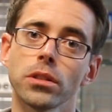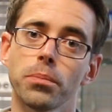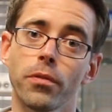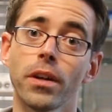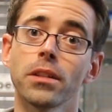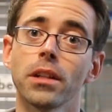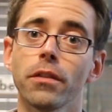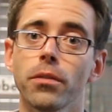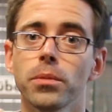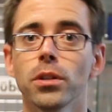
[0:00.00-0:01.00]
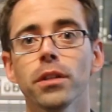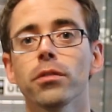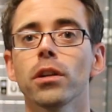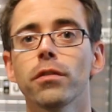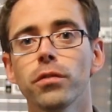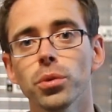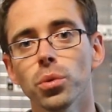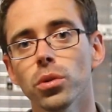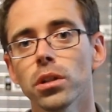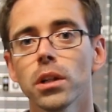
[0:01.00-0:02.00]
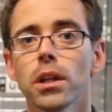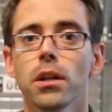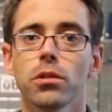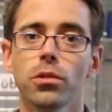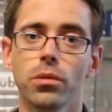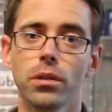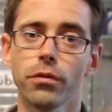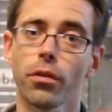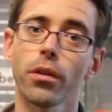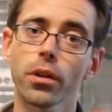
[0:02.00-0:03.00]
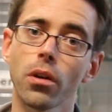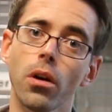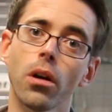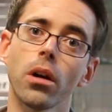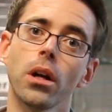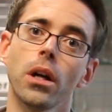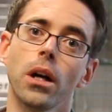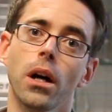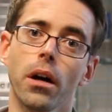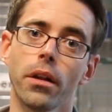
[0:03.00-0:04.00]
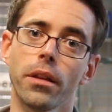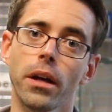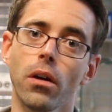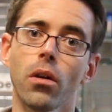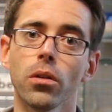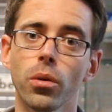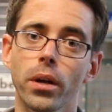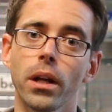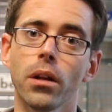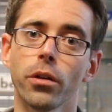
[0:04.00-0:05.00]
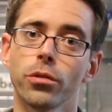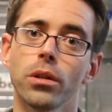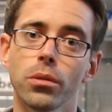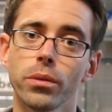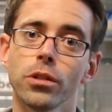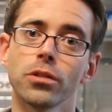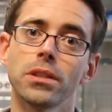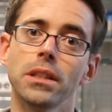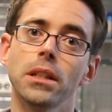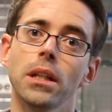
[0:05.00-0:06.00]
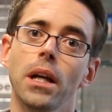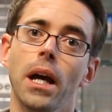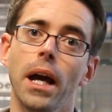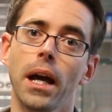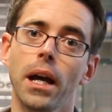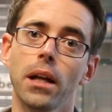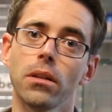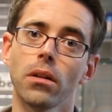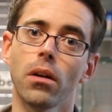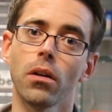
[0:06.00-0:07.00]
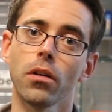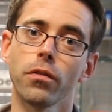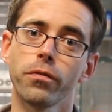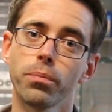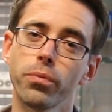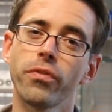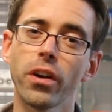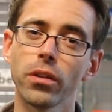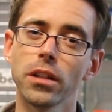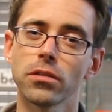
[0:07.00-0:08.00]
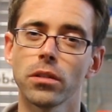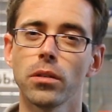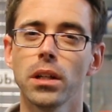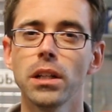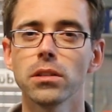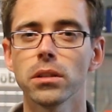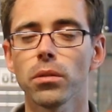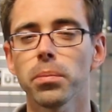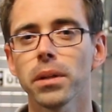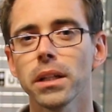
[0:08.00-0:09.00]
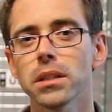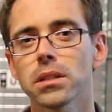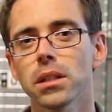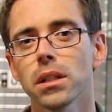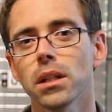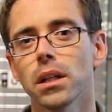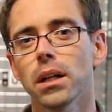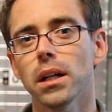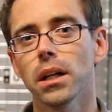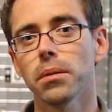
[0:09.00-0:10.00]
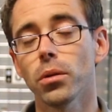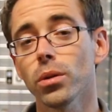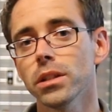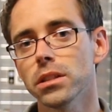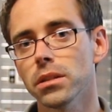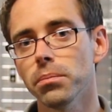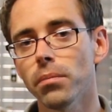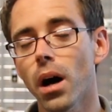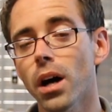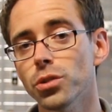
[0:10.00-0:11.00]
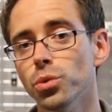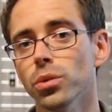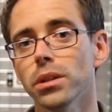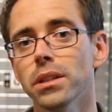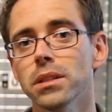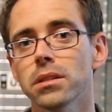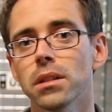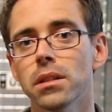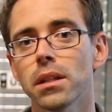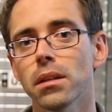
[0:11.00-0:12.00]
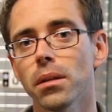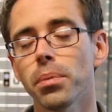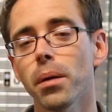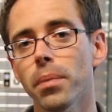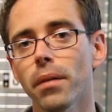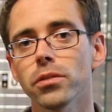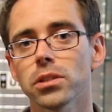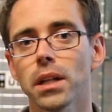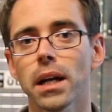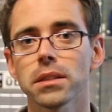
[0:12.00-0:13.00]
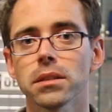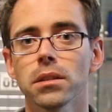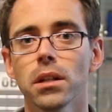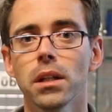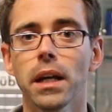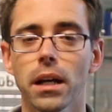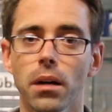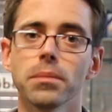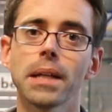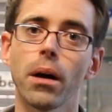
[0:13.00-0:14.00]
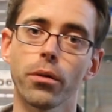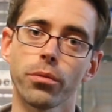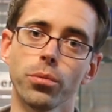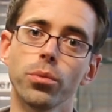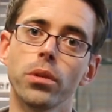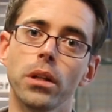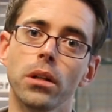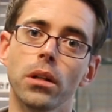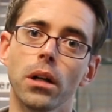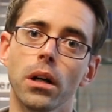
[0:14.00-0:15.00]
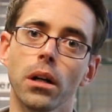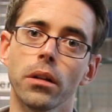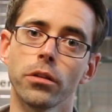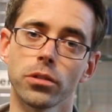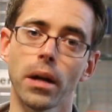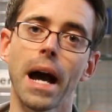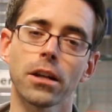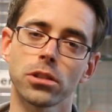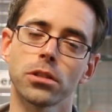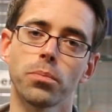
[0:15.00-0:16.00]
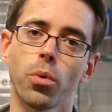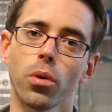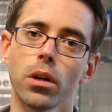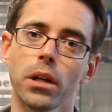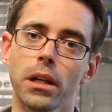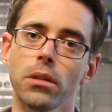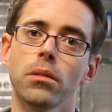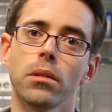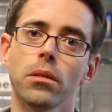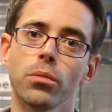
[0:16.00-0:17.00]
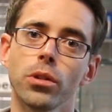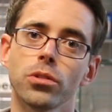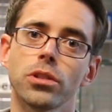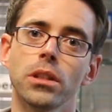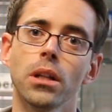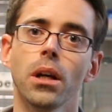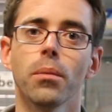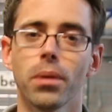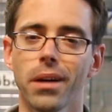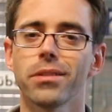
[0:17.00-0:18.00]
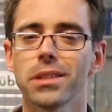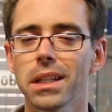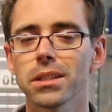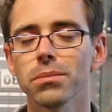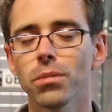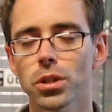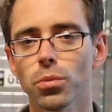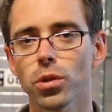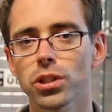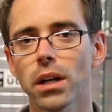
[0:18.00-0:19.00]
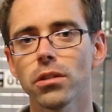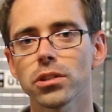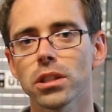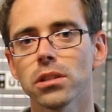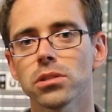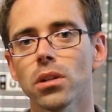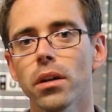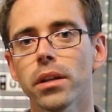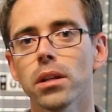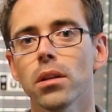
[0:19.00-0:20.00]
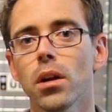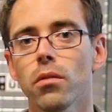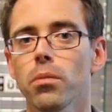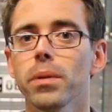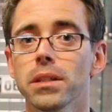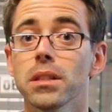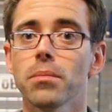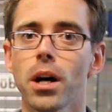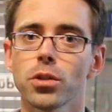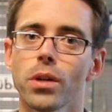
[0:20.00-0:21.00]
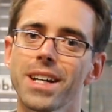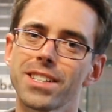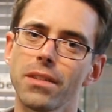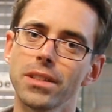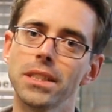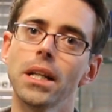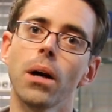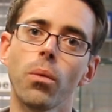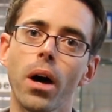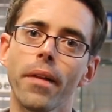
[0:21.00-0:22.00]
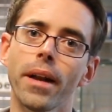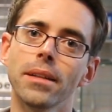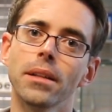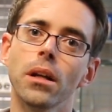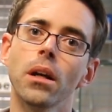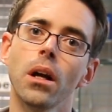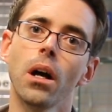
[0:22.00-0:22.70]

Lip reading: preventing it from delivering fuel to the front of the car. They are located underneath the rear seat and are fairly easily replaced, or at least the module is. The pump obviously has to, it comes out through the, there's an access port in the rear seat, but obviously that's a much more challenging install than replacing the module. I actually have a DIY that I did